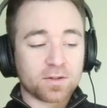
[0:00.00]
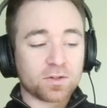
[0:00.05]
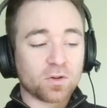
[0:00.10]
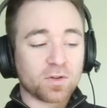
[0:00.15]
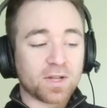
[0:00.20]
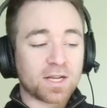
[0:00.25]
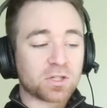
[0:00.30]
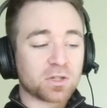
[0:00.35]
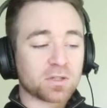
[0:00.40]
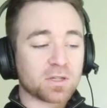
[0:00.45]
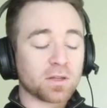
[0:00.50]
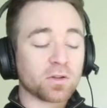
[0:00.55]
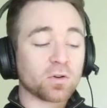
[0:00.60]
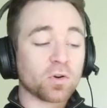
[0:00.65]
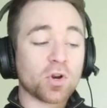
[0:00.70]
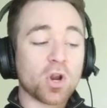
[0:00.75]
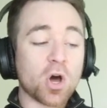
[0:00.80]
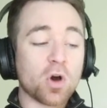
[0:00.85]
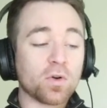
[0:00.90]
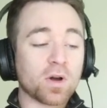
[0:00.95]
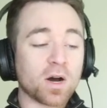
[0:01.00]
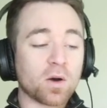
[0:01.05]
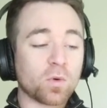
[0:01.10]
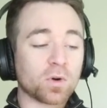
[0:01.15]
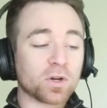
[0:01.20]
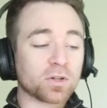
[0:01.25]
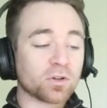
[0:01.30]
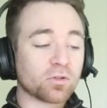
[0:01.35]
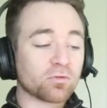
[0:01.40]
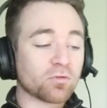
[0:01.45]
so that's just a little note I
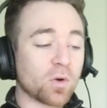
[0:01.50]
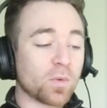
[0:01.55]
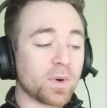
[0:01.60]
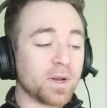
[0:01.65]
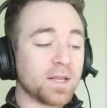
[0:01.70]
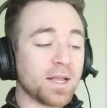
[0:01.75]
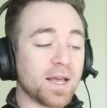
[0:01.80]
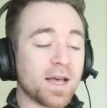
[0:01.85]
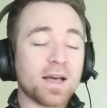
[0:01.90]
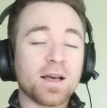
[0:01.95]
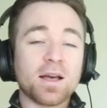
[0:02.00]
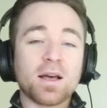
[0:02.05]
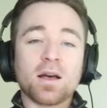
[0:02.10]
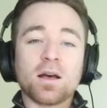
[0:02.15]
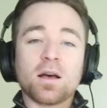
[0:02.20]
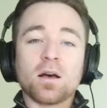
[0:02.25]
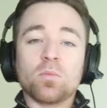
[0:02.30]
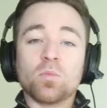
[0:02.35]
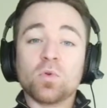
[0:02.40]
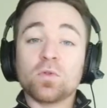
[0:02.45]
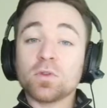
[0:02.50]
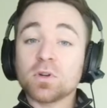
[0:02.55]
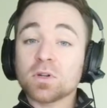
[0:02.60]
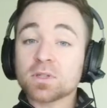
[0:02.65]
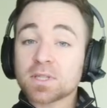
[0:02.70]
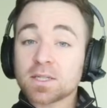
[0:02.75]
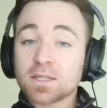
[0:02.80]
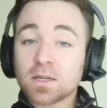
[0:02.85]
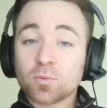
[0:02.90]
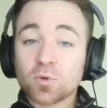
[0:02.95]
wanted to throw in there. Moving
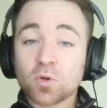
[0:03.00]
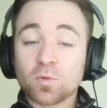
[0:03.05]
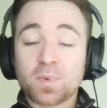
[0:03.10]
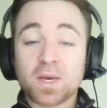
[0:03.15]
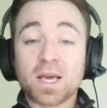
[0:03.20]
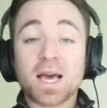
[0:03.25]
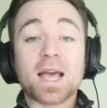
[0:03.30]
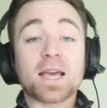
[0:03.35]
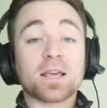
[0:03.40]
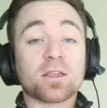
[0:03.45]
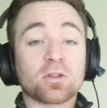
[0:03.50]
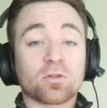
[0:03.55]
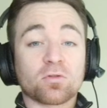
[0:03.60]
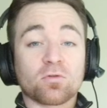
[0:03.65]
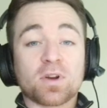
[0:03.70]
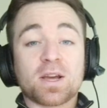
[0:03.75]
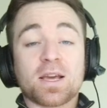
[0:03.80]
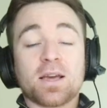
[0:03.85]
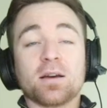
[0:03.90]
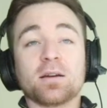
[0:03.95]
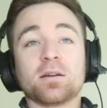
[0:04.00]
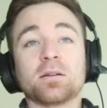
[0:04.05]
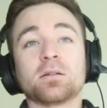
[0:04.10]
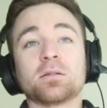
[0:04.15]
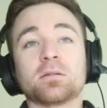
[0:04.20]
on to WPA3.